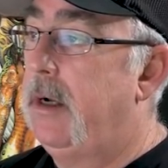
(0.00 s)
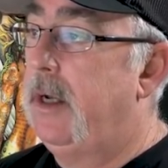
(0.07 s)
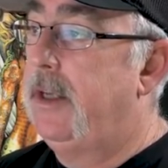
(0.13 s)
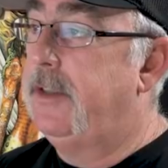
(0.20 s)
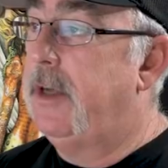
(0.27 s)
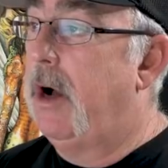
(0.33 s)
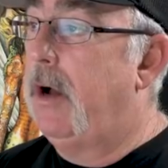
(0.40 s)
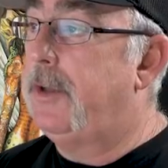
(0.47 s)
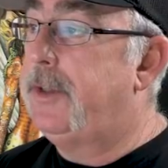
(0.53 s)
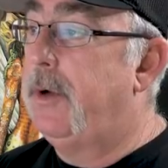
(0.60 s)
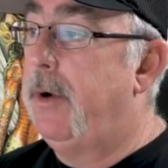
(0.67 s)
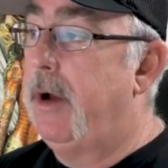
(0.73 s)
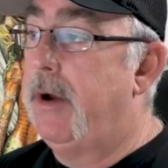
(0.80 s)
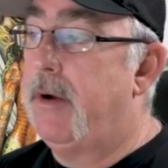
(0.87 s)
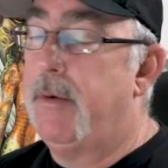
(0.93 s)
is also
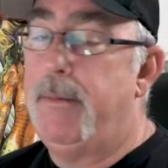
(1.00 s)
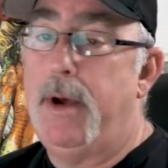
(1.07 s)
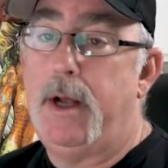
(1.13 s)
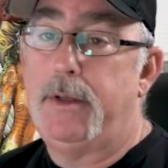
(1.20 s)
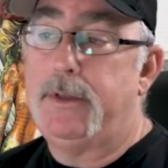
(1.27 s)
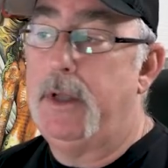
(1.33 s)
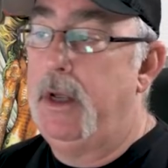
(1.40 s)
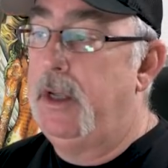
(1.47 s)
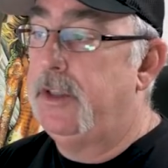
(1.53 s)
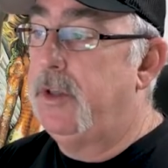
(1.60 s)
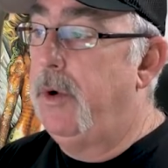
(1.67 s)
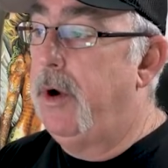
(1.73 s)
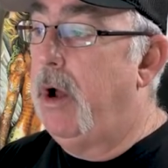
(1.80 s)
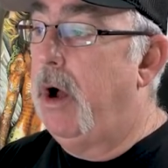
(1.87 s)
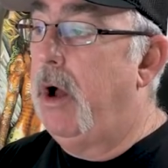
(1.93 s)
100 miles.
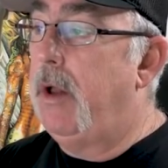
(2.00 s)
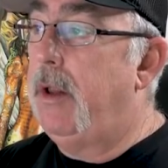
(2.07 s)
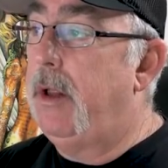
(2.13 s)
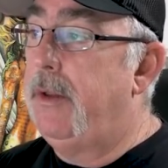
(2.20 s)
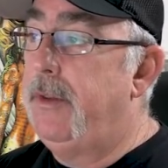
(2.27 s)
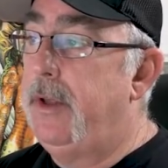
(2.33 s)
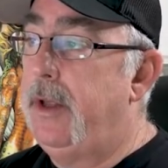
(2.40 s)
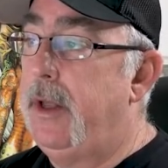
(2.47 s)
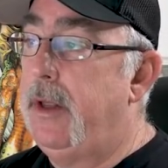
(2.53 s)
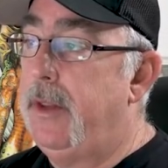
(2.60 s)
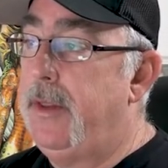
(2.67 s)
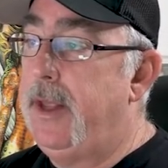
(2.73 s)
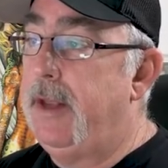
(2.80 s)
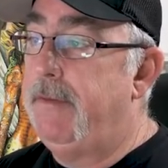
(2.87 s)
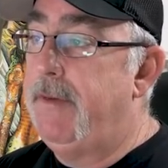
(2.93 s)
So
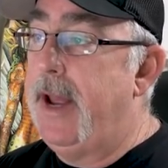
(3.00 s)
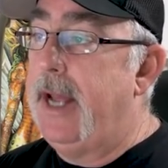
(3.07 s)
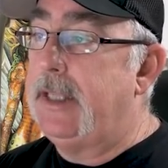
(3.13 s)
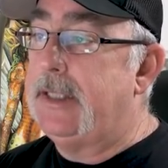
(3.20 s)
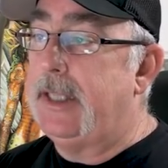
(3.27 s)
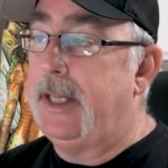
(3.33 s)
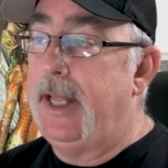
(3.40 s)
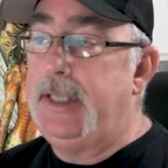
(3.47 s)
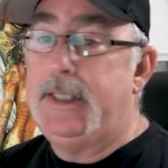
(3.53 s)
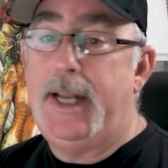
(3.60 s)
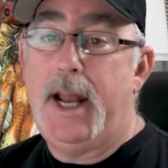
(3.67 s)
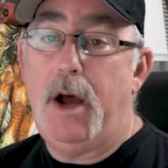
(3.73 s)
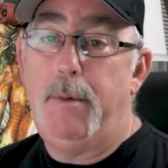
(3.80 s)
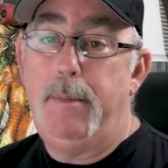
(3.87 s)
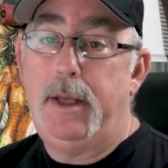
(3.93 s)
the advance lays it
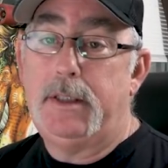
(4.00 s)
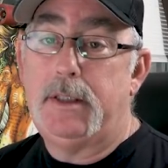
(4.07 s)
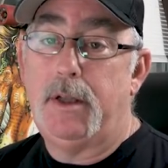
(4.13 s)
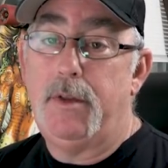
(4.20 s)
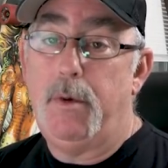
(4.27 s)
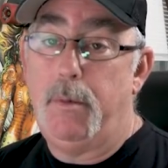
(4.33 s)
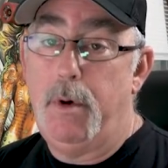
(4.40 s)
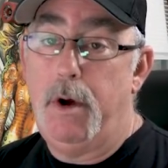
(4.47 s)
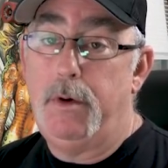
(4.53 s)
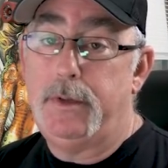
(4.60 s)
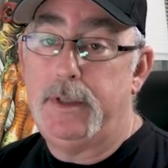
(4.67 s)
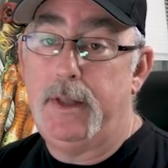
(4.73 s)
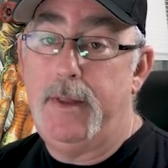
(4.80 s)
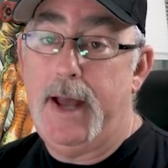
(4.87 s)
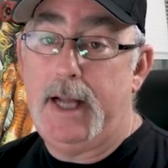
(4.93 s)
out based on the
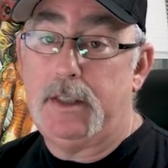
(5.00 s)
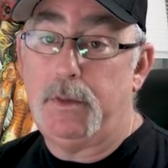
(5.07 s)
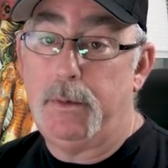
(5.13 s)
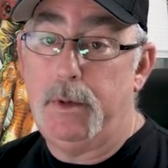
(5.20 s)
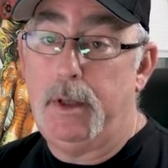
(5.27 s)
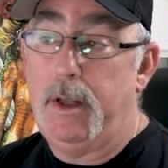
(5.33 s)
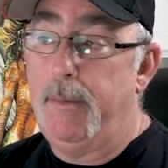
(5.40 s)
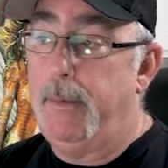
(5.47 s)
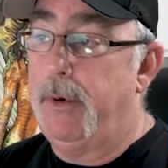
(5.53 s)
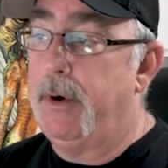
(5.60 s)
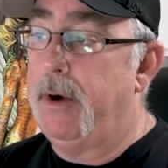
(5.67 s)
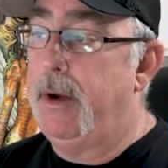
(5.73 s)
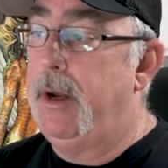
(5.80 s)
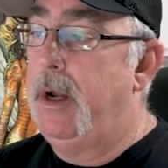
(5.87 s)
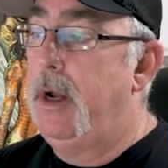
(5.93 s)
roads, and that's really
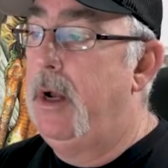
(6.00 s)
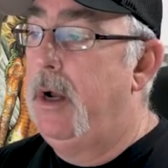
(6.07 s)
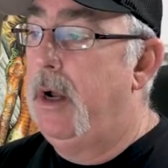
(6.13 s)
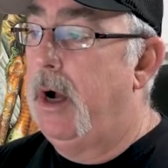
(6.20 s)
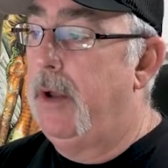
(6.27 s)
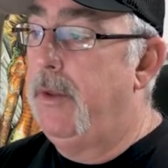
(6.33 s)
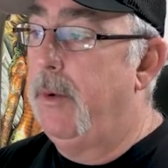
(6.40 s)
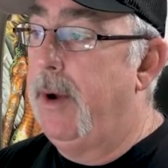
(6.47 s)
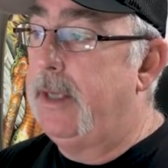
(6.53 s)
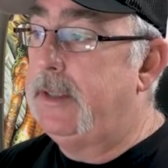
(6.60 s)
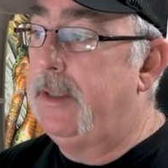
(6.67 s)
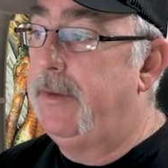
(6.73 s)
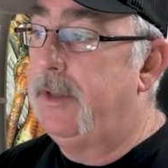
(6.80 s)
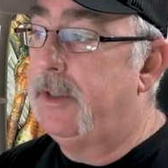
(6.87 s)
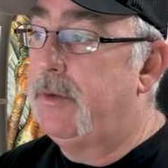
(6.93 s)
important. The
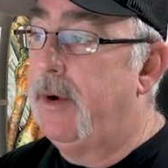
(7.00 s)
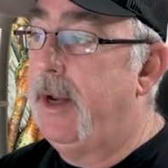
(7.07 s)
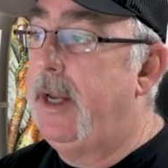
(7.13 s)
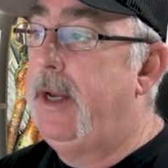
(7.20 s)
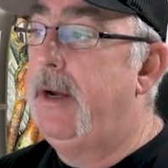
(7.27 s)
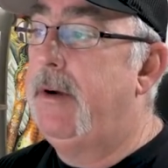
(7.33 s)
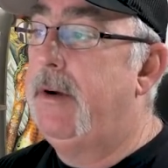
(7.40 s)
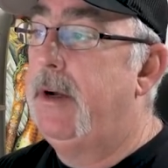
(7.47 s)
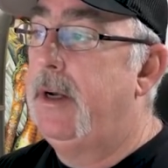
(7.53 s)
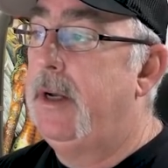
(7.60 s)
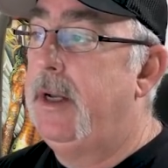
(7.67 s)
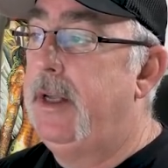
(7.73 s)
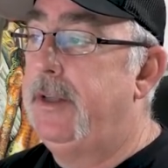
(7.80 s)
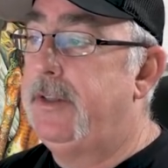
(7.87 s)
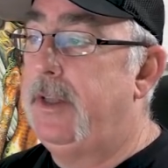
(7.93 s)
rest of this right here
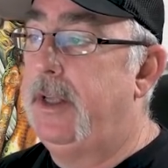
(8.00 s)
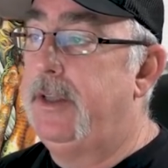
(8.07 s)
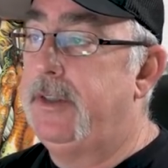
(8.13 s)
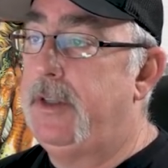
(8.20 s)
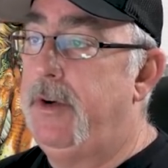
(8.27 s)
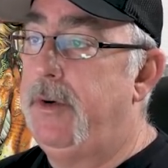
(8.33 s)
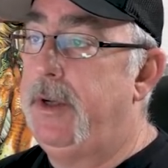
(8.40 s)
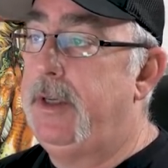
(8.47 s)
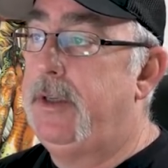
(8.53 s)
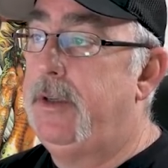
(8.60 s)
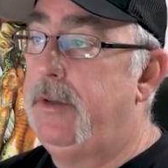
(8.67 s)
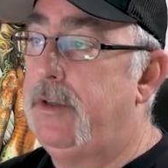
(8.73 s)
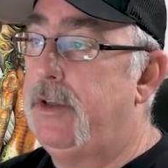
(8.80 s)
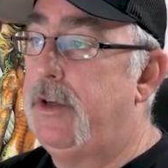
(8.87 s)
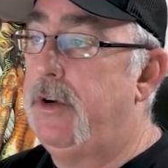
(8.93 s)
is going
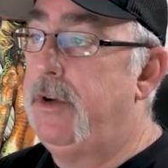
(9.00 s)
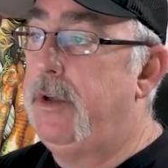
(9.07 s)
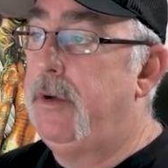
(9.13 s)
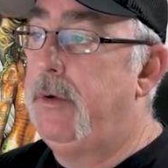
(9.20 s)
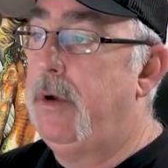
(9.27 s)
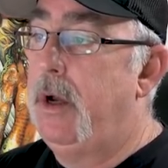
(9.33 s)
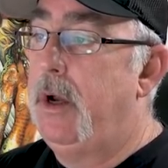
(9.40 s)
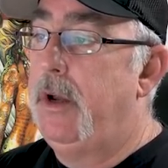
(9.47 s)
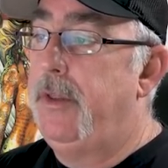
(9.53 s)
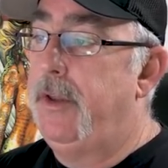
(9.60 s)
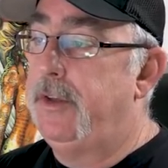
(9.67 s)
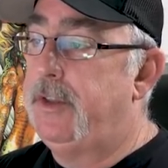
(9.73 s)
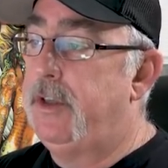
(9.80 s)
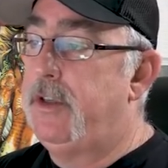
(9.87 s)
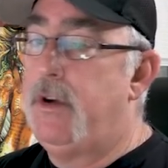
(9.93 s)
to show you
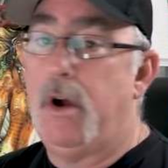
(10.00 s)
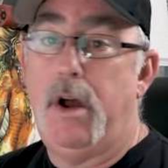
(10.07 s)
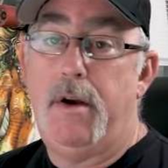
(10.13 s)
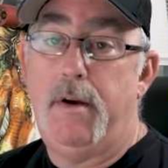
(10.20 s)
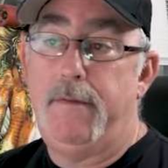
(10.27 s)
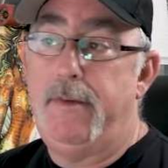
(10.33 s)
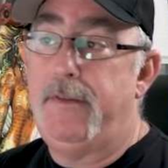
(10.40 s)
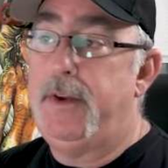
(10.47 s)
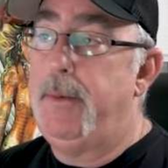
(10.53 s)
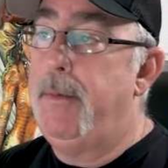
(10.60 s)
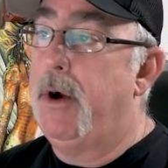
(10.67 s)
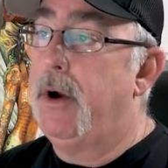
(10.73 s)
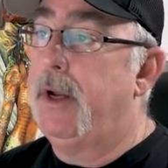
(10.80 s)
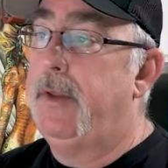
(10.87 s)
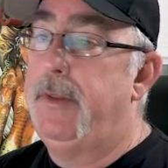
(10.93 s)
this is your 150
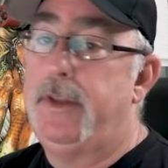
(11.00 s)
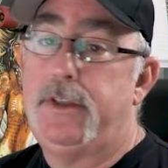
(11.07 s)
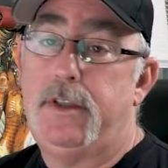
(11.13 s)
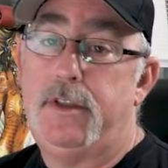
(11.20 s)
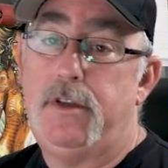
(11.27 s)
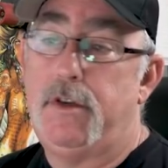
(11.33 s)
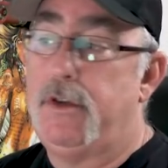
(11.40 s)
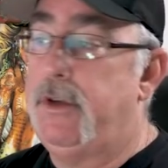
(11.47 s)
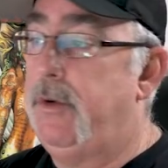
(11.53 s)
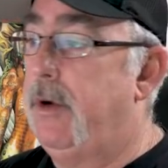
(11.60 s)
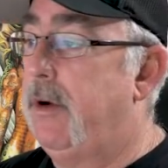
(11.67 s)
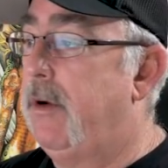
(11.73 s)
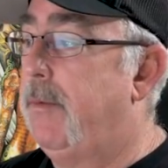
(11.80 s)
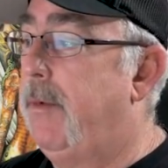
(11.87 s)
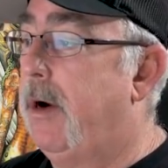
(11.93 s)
mark and this is your
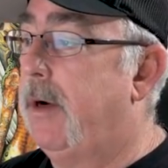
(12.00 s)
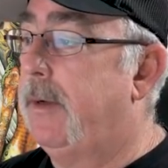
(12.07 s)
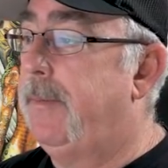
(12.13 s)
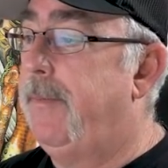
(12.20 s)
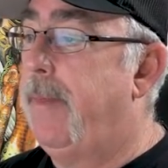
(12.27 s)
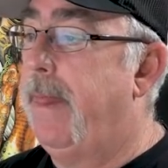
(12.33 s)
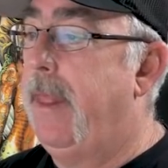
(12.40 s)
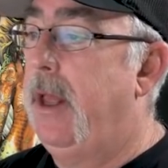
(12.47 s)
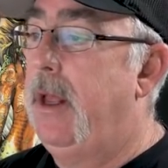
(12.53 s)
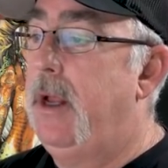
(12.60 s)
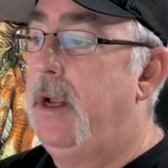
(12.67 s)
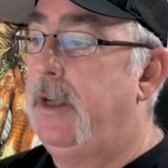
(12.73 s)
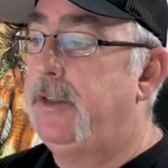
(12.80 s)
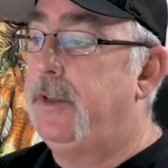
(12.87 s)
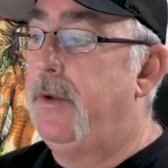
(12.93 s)
200 mark.
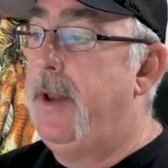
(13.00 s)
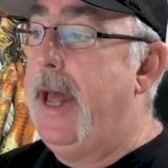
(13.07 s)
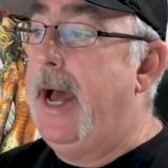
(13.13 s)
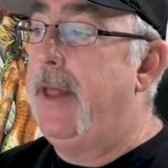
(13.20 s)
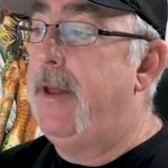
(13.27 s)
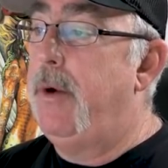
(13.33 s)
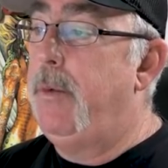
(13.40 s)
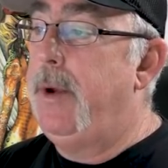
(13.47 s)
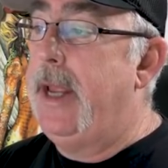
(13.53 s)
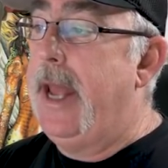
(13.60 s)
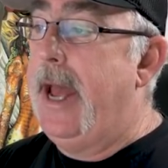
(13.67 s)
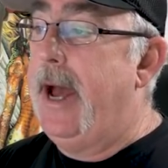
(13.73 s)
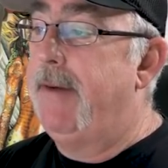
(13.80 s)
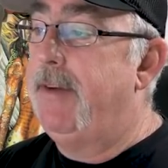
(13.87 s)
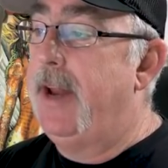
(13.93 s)
So now that we
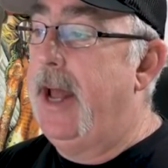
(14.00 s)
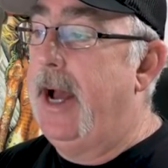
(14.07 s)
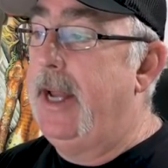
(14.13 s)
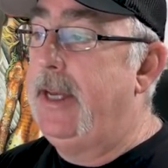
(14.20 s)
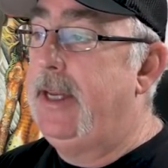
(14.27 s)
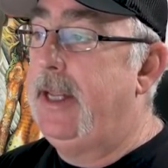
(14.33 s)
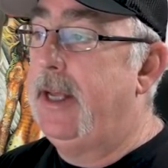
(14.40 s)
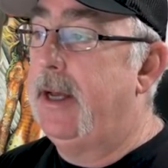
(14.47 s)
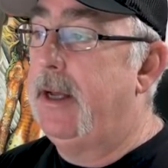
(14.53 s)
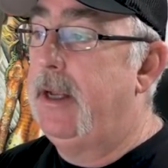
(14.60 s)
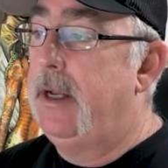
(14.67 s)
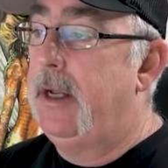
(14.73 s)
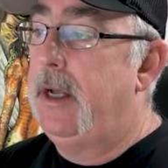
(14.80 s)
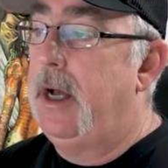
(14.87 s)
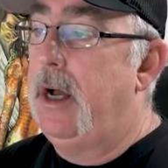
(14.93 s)
have an idea
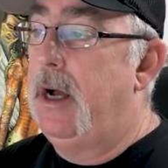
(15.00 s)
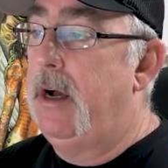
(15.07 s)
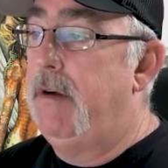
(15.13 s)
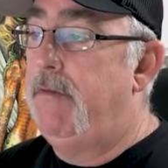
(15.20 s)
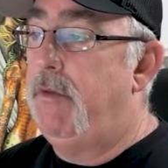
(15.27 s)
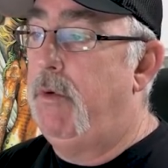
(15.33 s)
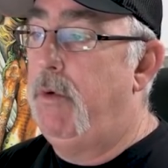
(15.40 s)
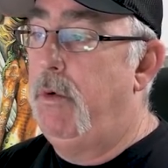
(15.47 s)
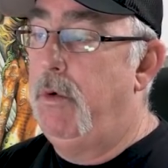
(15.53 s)
of